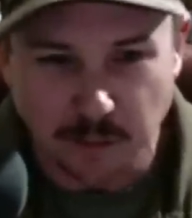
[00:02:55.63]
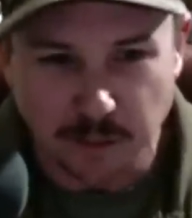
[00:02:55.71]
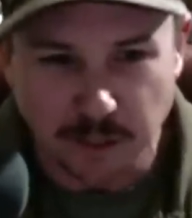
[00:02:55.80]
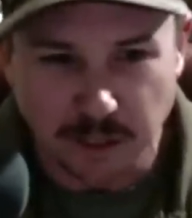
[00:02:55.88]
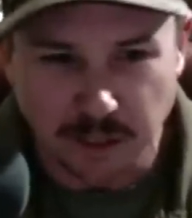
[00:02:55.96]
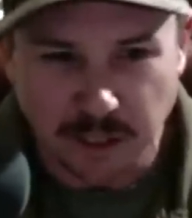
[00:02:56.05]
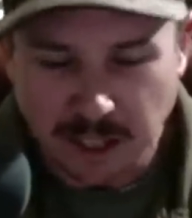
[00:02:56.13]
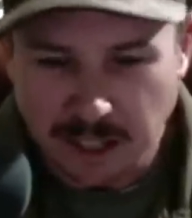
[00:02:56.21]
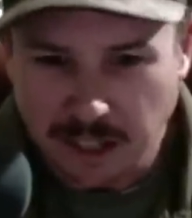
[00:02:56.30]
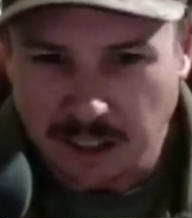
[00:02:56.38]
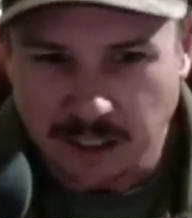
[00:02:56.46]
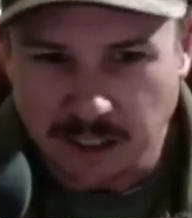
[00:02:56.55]
So
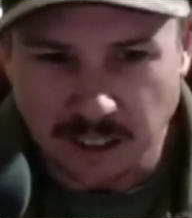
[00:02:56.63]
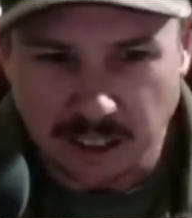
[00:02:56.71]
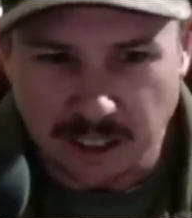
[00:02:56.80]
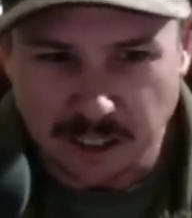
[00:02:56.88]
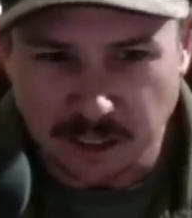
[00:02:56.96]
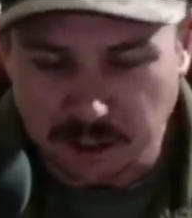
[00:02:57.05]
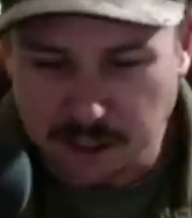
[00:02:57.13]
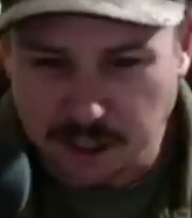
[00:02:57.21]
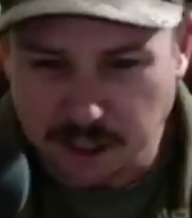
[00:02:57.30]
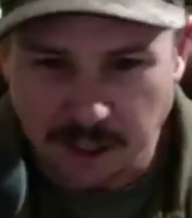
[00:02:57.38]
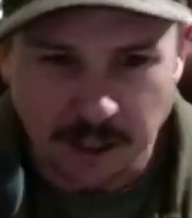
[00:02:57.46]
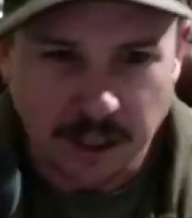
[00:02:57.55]
I thought I'd let you
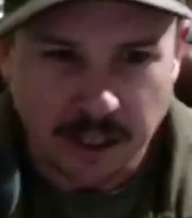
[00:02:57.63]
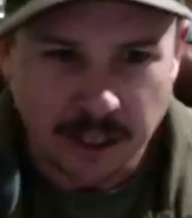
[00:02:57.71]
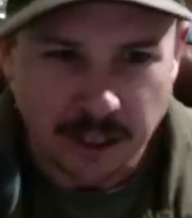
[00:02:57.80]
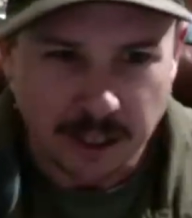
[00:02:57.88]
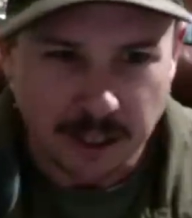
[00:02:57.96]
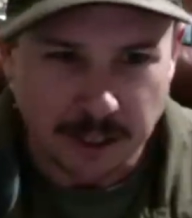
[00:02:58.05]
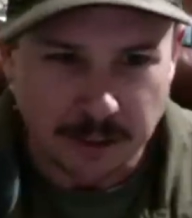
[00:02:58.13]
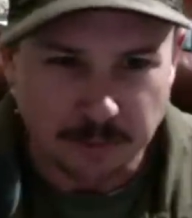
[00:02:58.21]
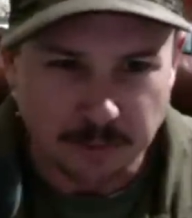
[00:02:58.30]
share, so